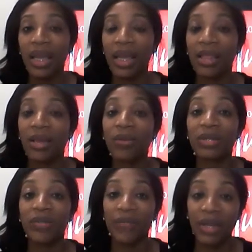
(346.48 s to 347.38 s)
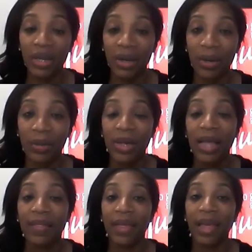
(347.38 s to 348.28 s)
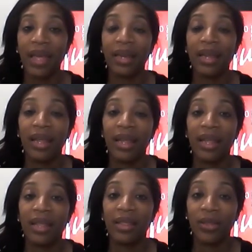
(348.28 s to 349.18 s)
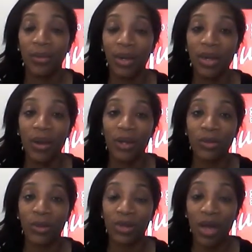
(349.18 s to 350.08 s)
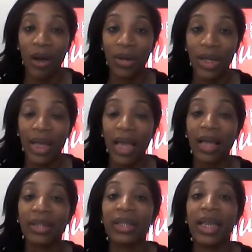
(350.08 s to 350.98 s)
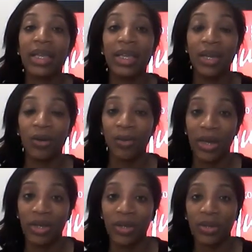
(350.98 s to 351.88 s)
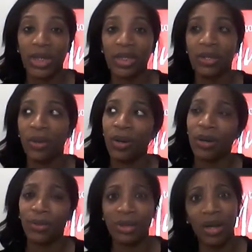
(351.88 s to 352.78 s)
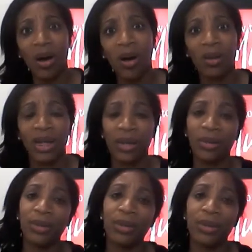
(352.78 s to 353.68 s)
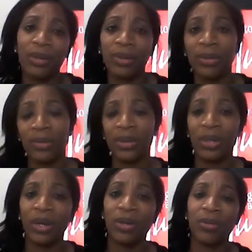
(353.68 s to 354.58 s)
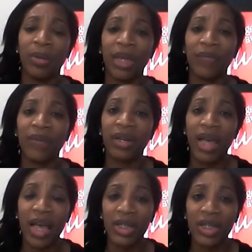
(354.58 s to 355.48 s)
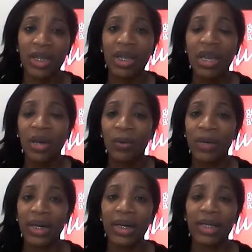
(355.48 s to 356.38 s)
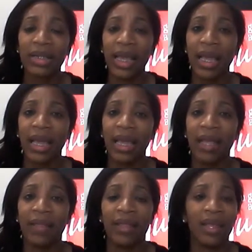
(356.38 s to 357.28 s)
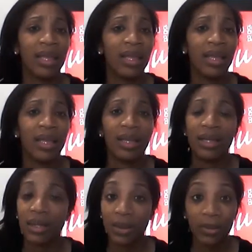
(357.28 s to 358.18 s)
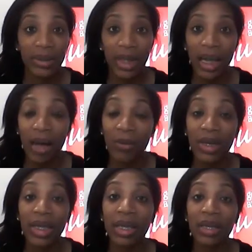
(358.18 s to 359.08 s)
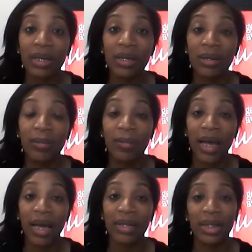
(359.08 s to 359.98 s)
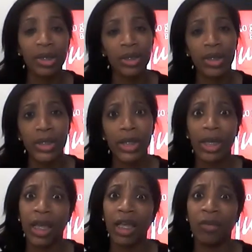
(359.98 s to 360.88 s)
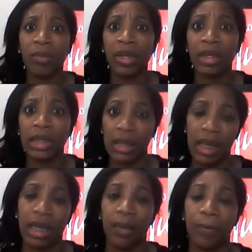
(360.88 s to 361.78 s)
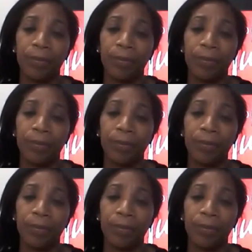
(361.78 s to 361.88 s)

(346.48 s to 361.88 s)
And there was a video that the three girls were talking after they killed Rachel. And Zoe was all like, ooh, you know, making fun of how she was. And was like, I want to kill my teacher because she gave me a C.